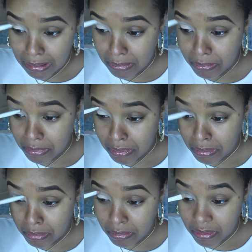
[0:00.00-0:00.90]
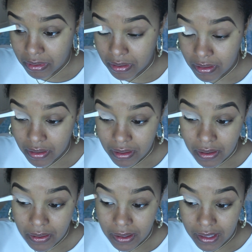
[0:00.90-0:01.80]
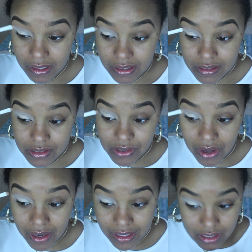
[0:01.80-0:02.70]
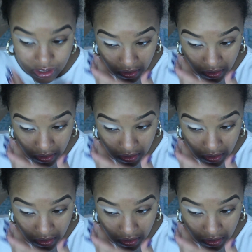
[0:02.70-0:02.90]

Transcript: What kind of looks do y'all like to